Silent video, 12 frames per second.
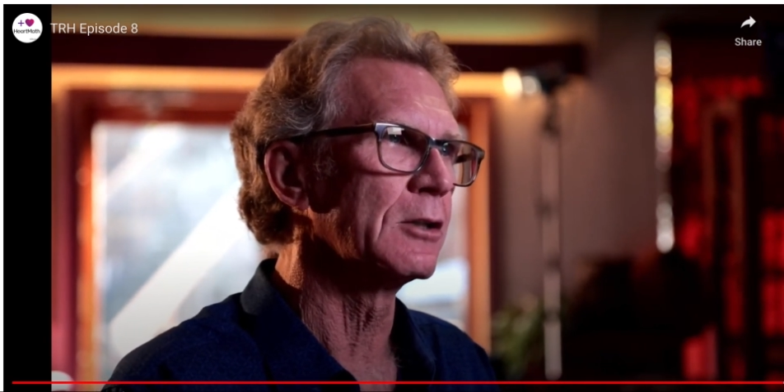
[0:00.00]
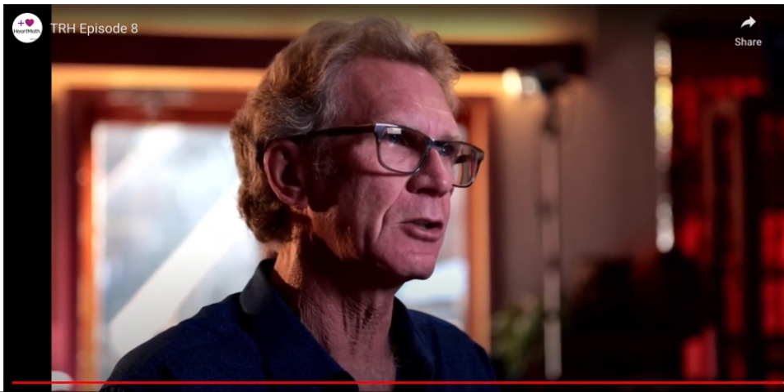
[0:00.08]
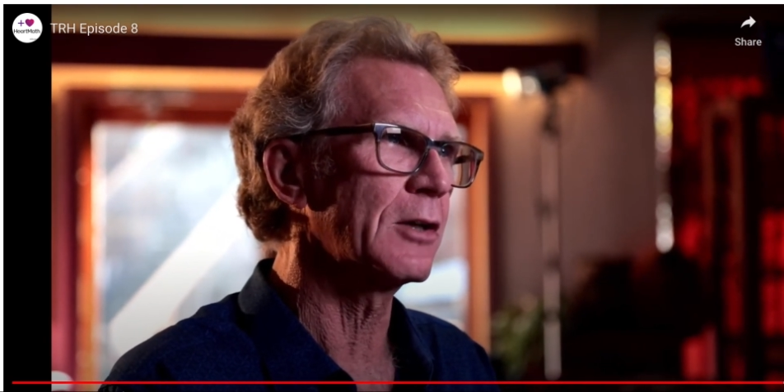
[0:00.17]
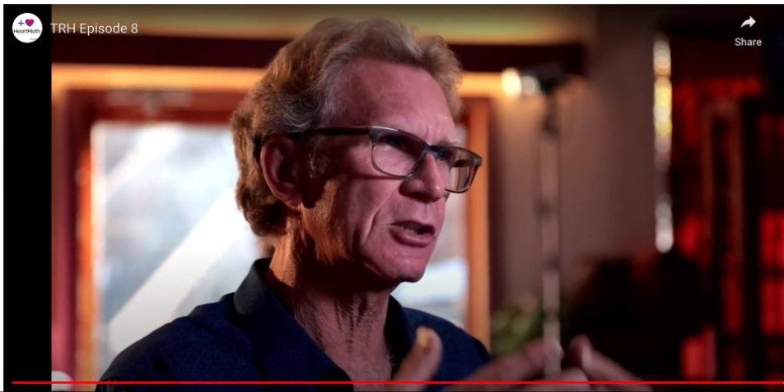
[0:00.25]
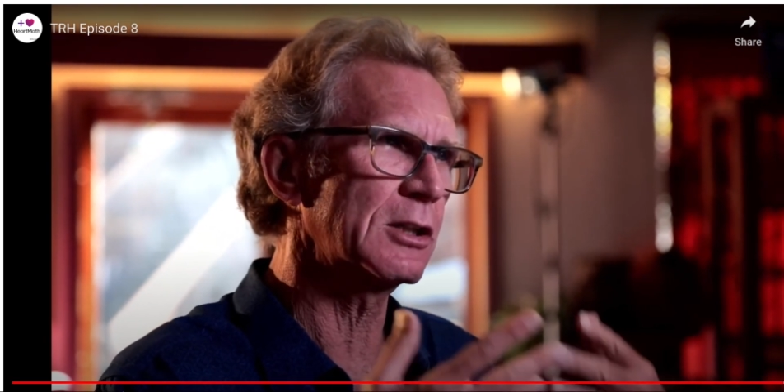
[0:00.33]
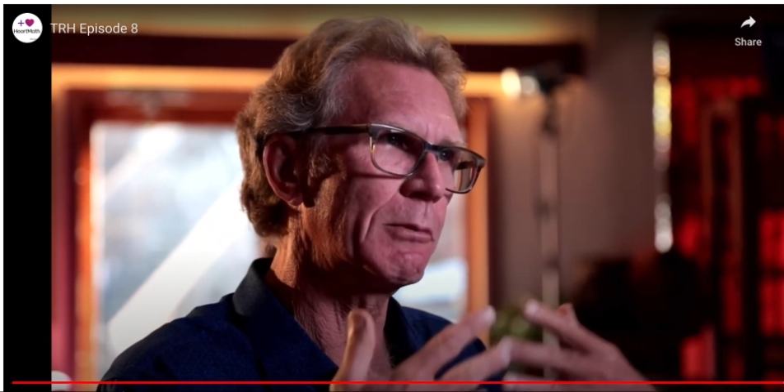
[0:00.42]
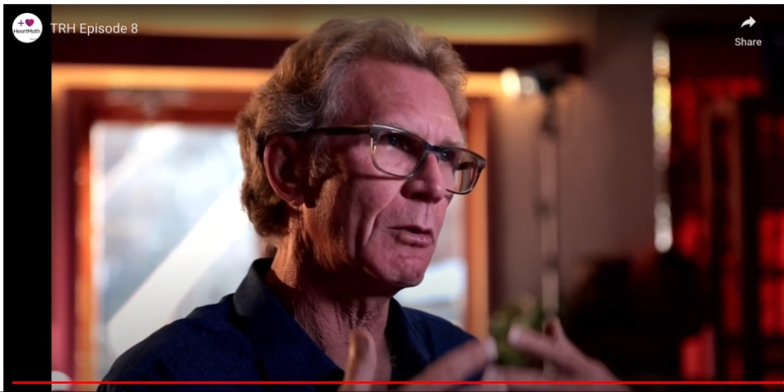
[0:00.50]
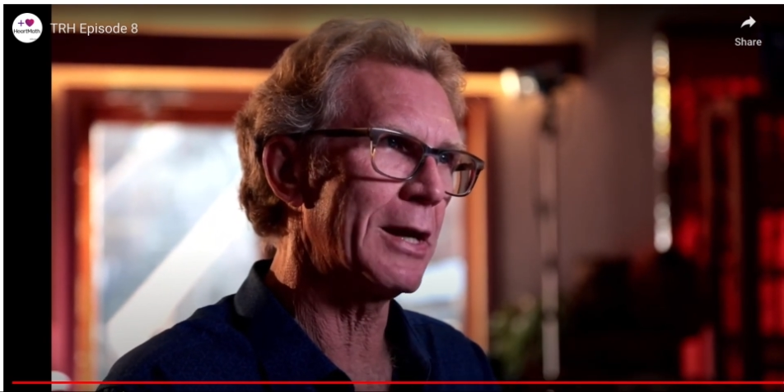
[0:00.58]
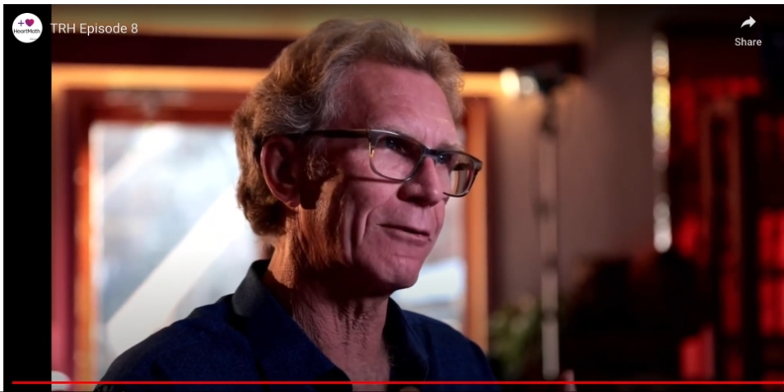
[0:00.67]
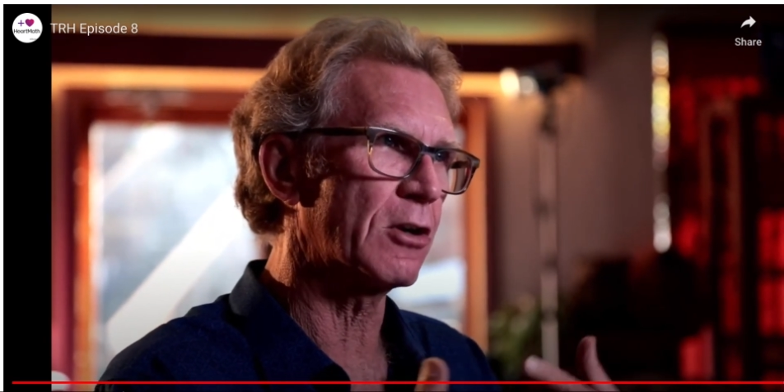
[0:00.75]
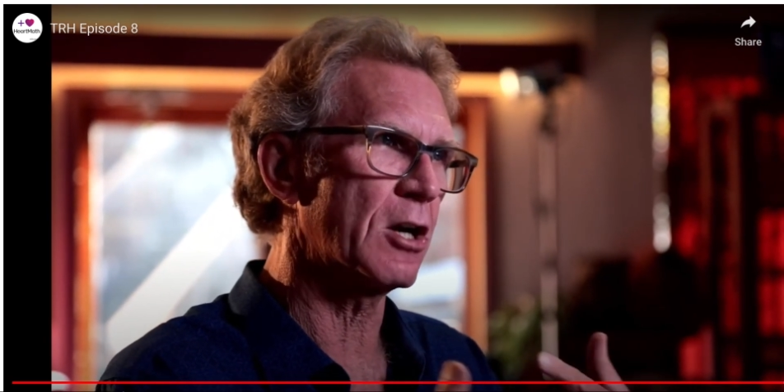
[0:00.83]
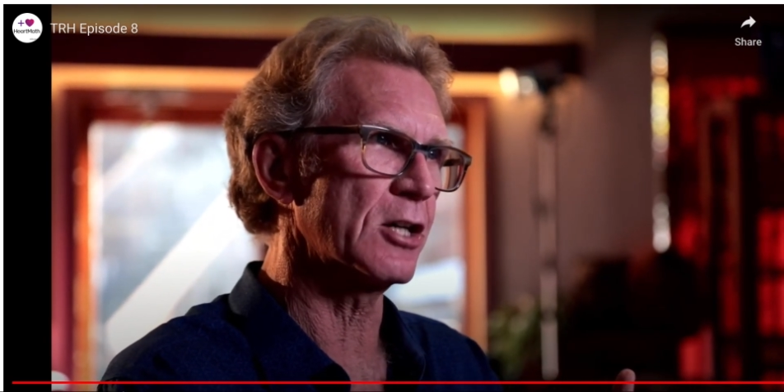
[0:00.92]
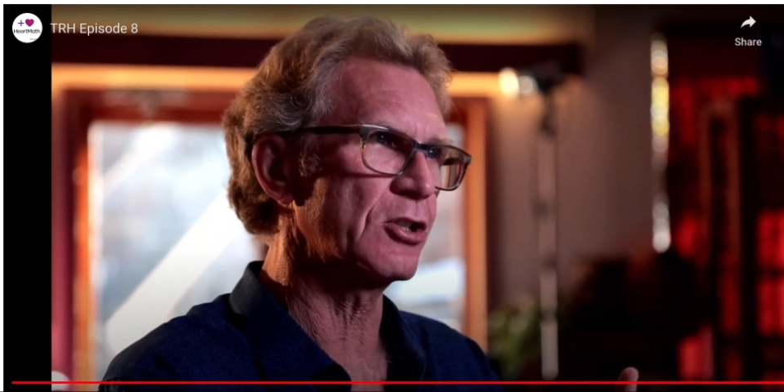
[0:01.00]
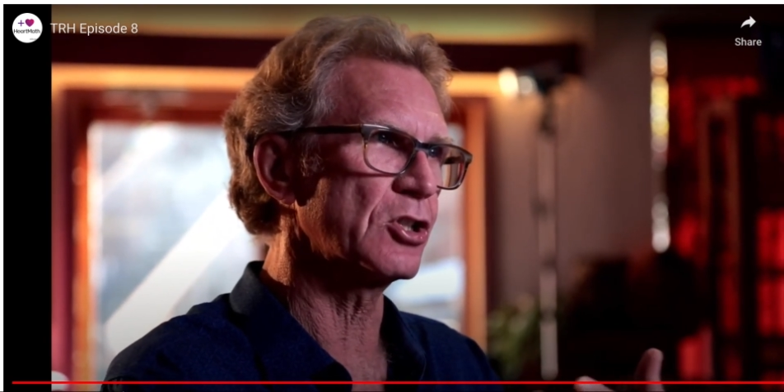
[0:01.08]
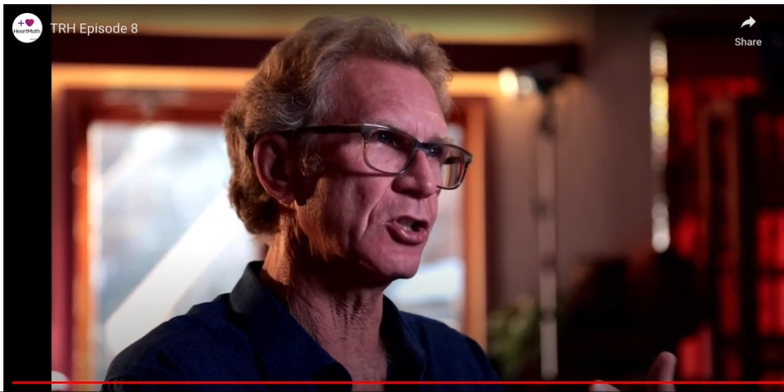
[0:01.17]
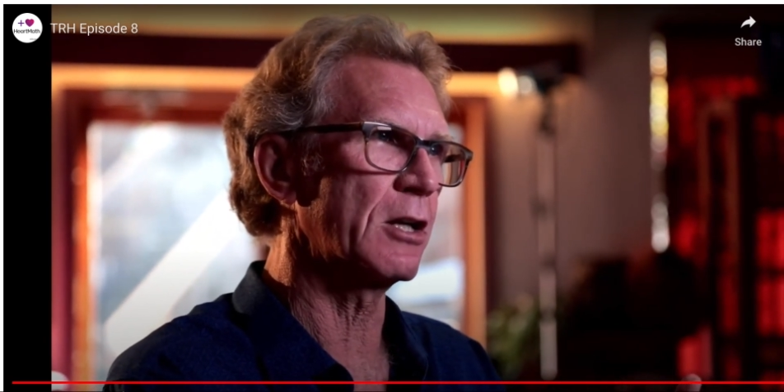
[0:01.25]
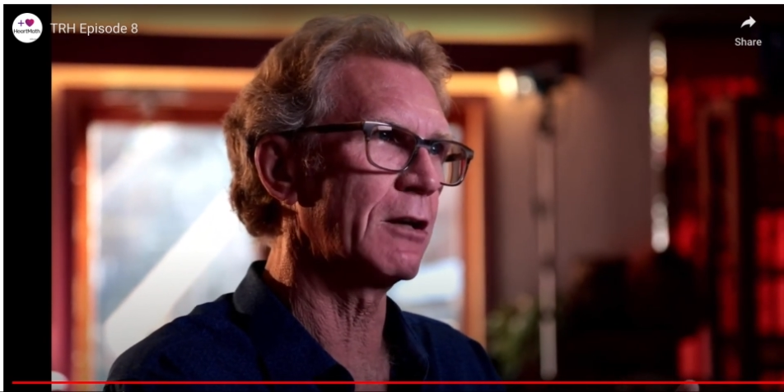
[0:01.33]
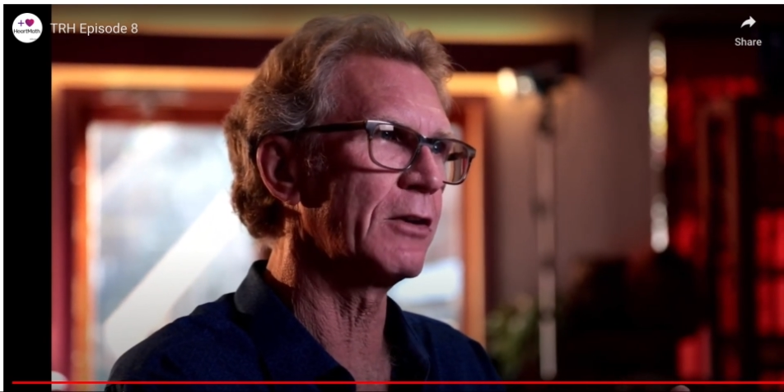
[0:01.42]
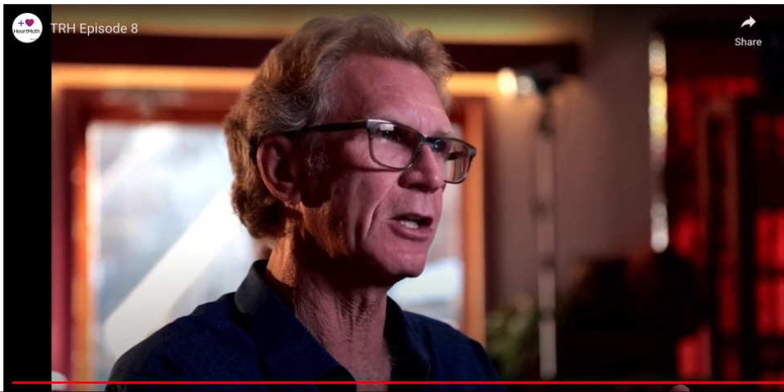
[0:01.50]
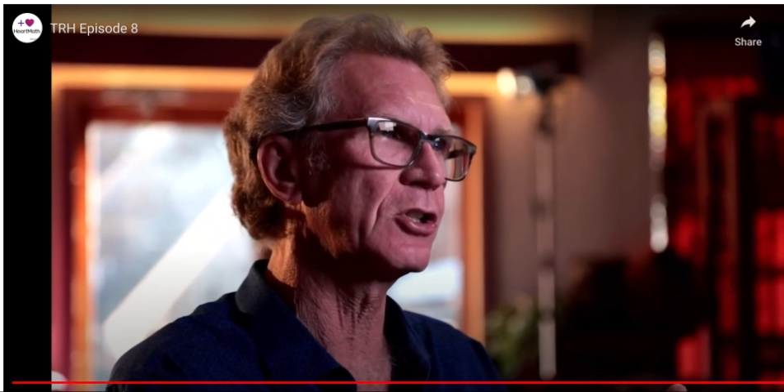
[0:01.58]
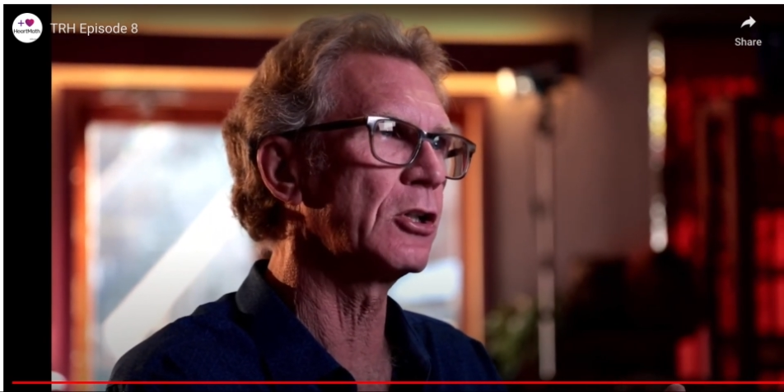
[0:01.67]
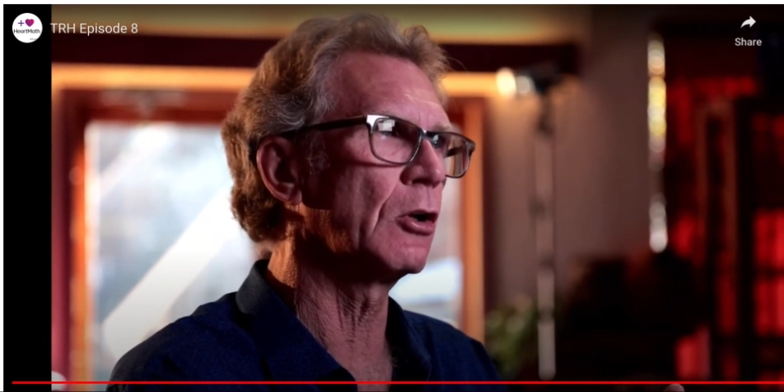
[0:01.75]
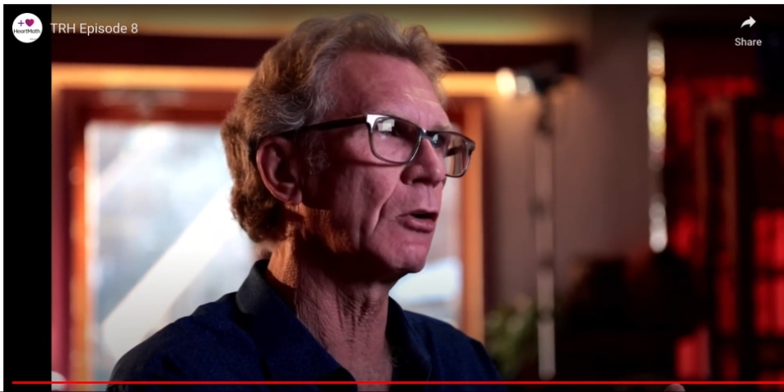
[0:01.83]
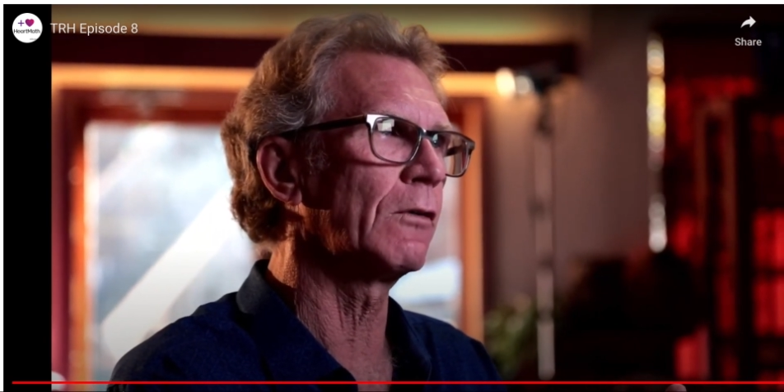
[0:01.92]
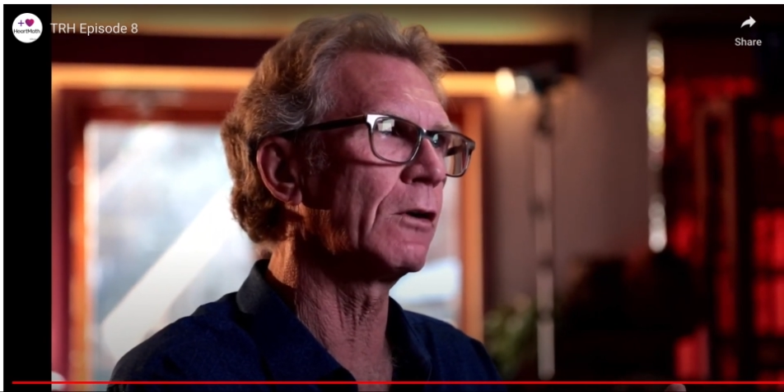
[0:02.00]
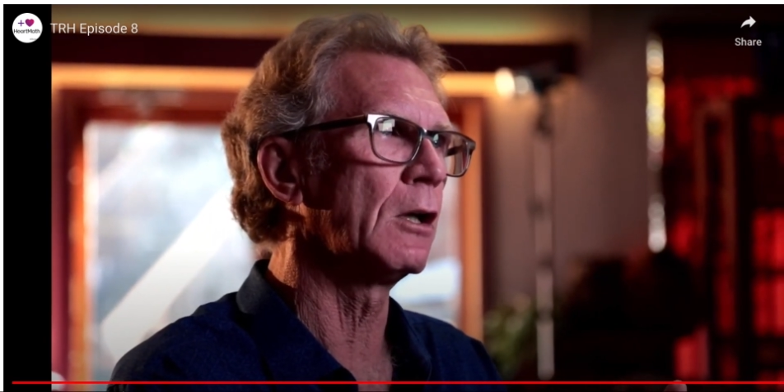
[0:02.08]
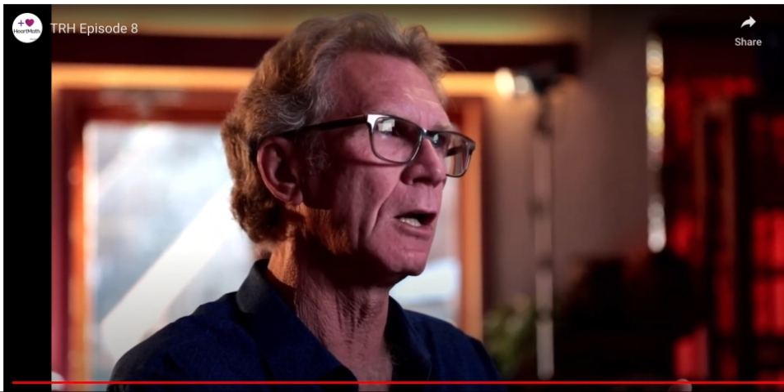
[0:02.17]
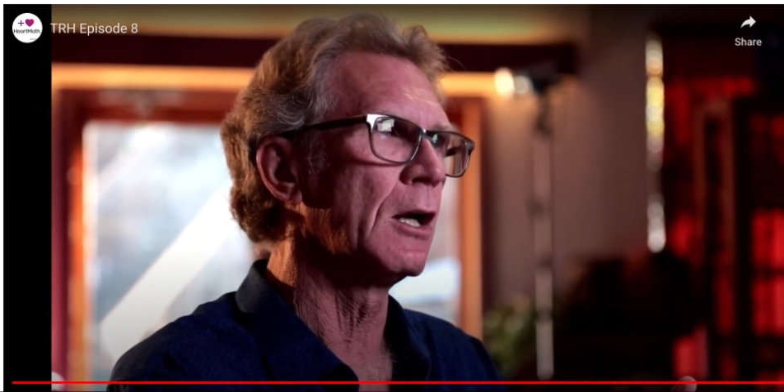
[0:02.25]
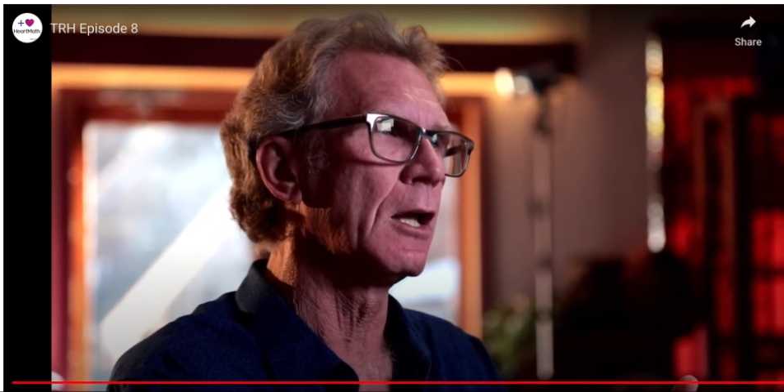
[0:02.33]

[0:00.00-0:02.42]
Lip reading: So that's something we have conscious intervention over